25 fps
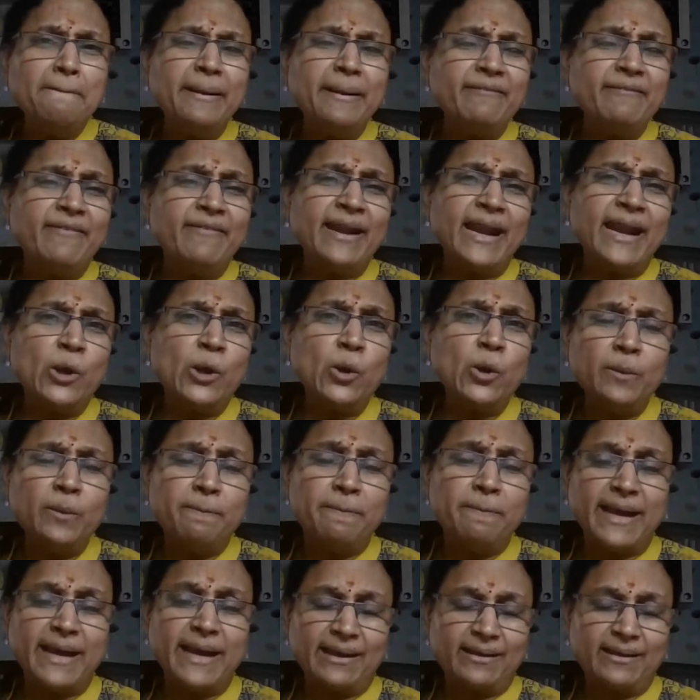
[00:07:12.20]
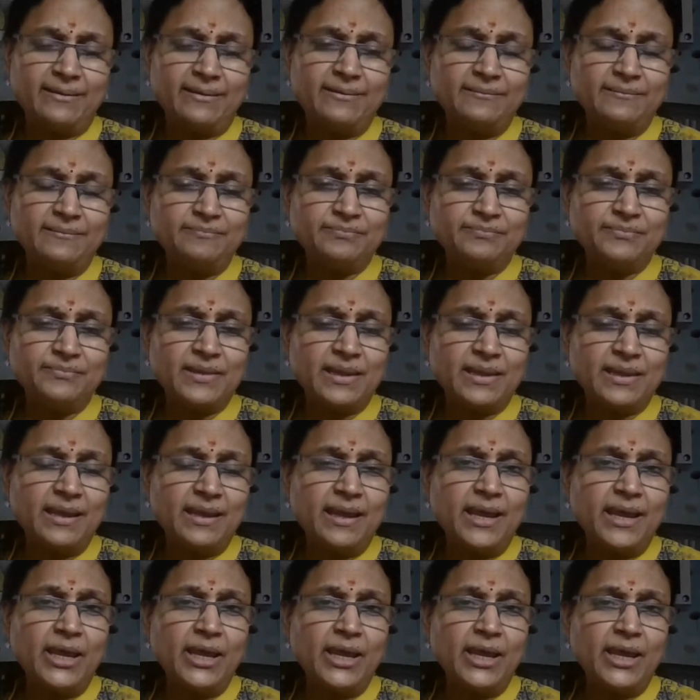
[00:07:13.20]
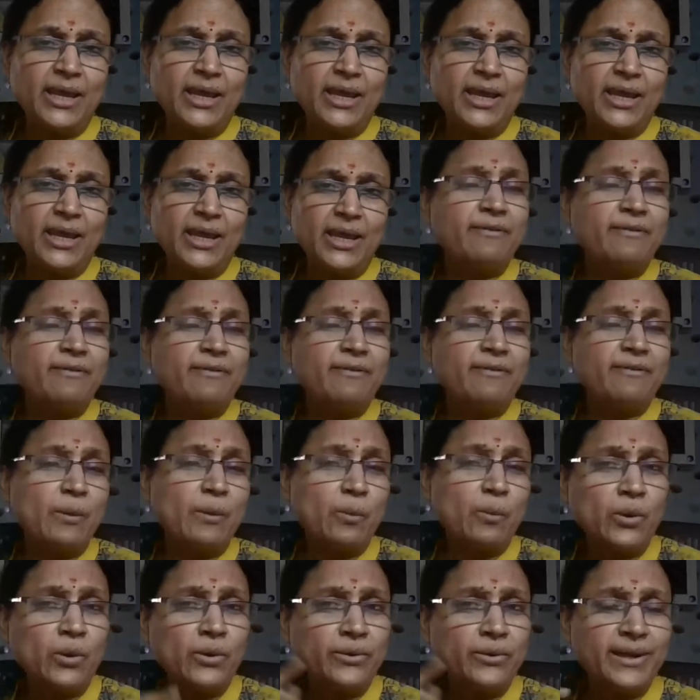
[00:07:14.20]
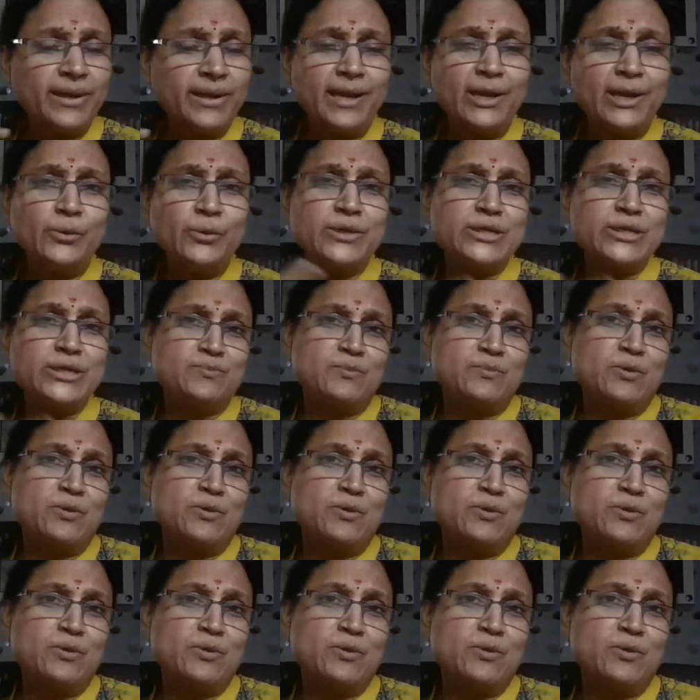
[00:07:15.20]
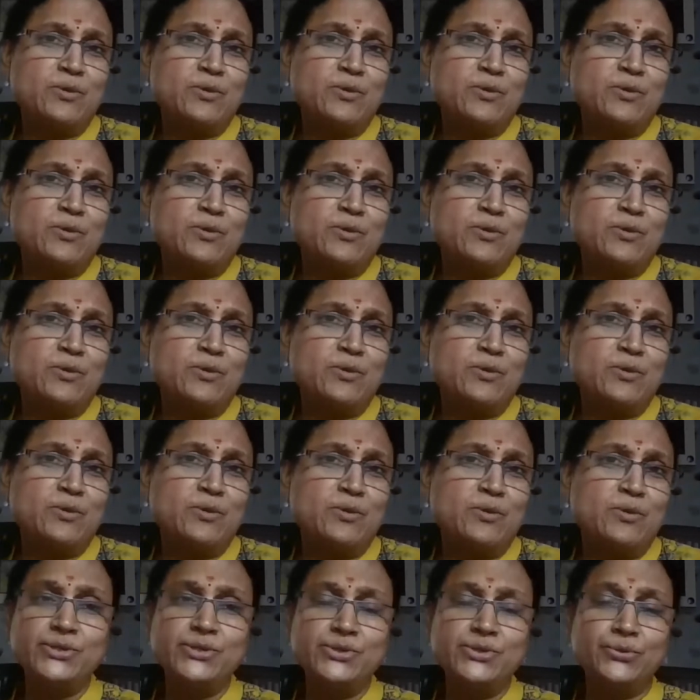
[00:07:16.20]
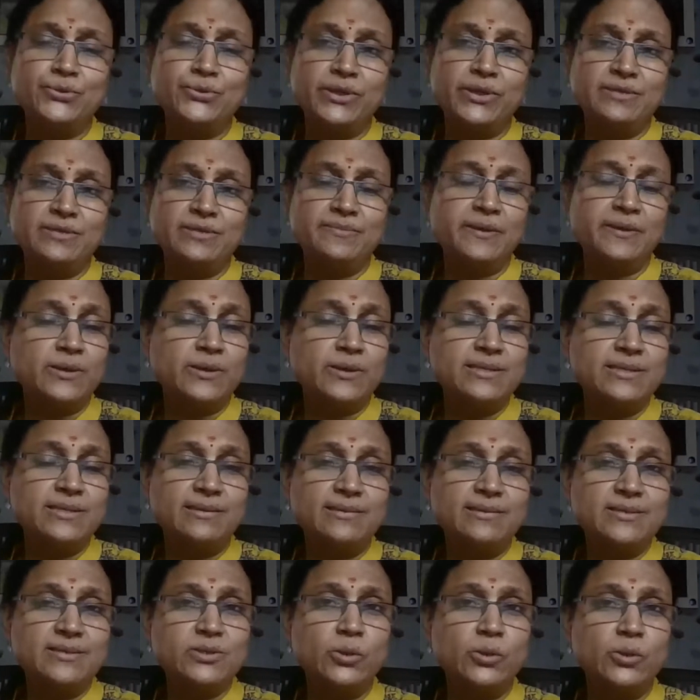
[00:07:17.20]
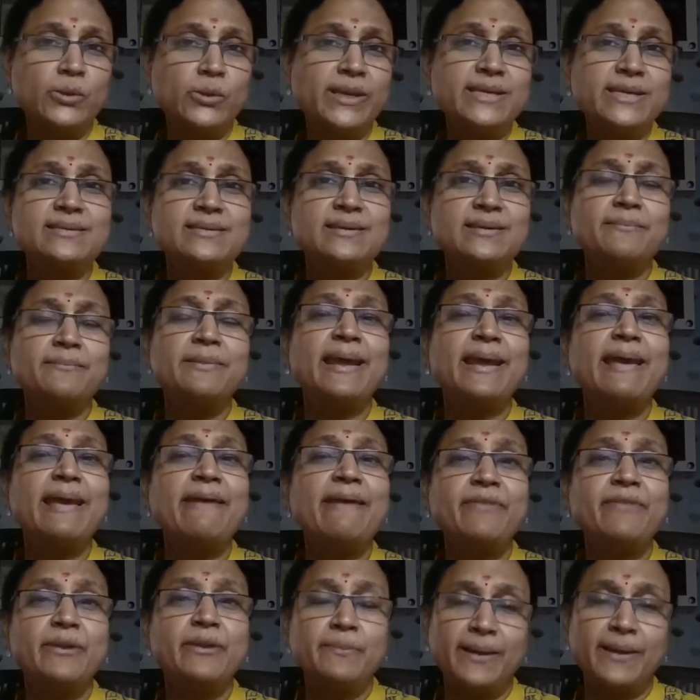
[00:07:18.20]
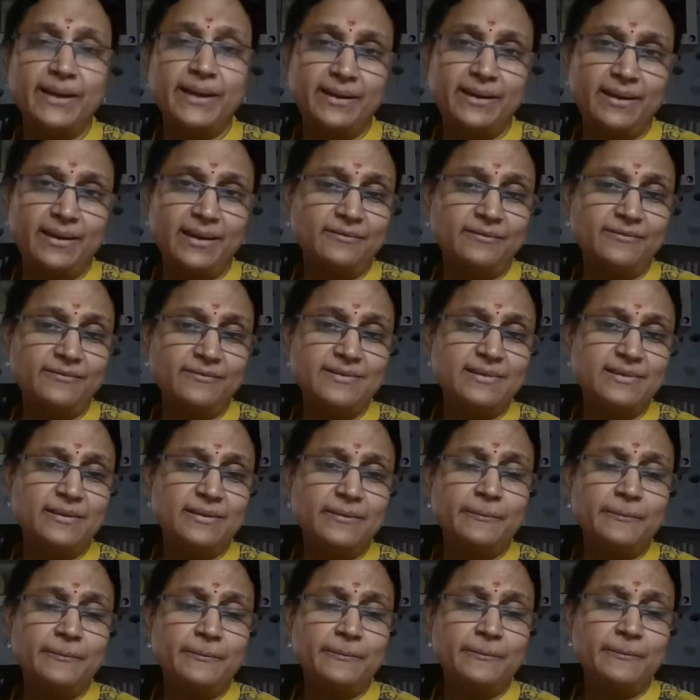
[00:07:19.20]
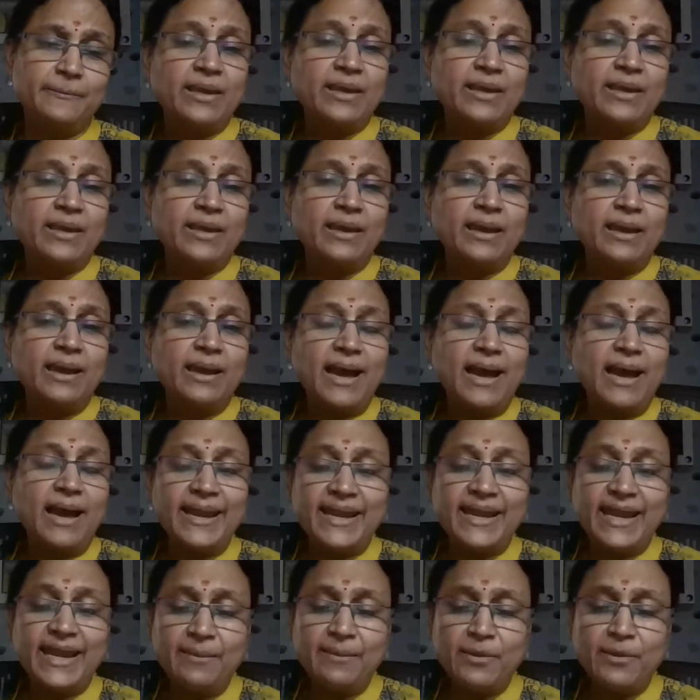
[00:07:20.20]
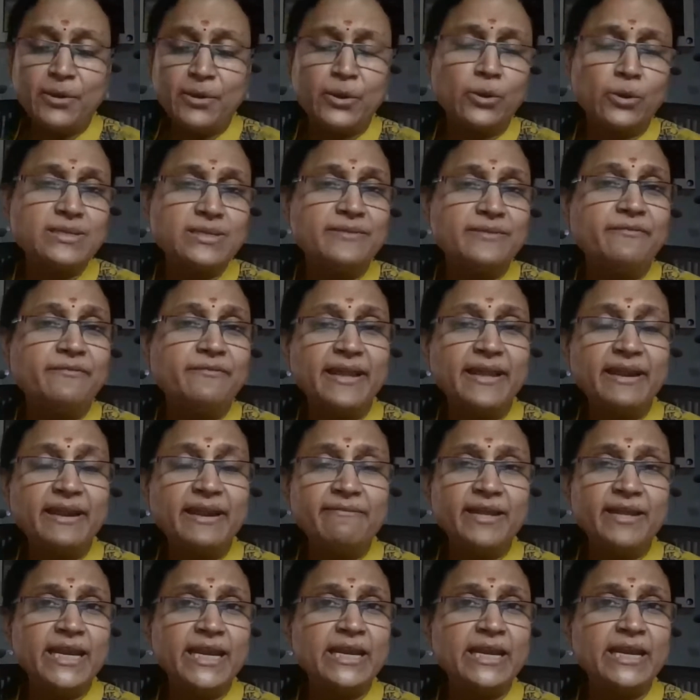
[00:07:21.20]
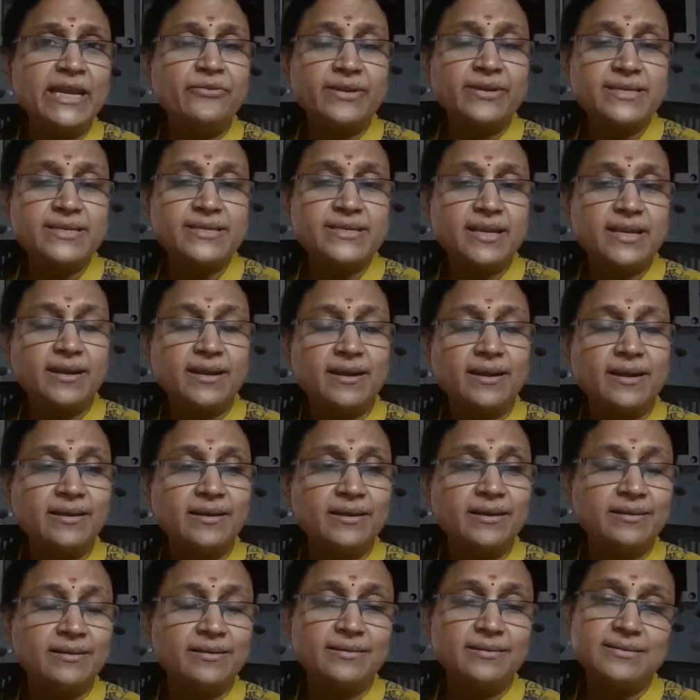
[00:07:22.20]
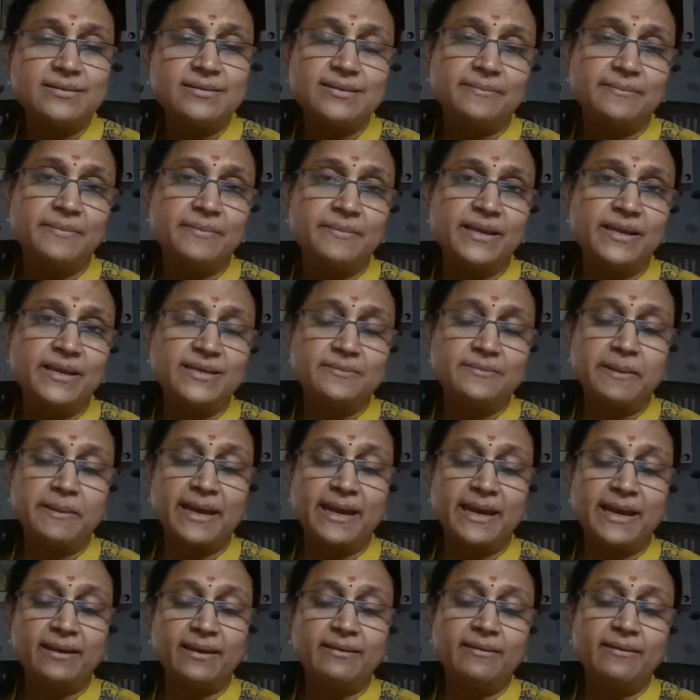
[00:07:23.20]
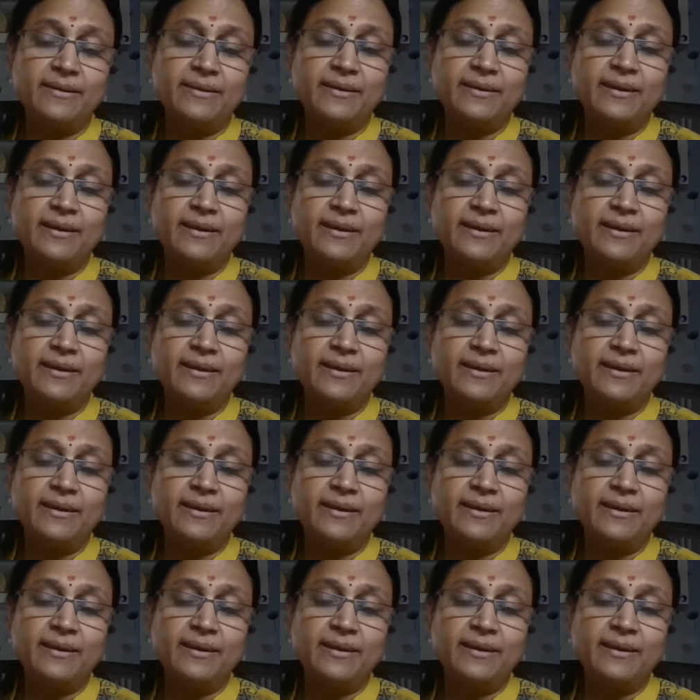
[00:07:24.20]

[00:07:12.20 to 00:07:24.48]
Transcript: But when I look back, if I want to tell you a small story, I love telling stories because story is something everybody loves. I came across a very, very interesting article some days back.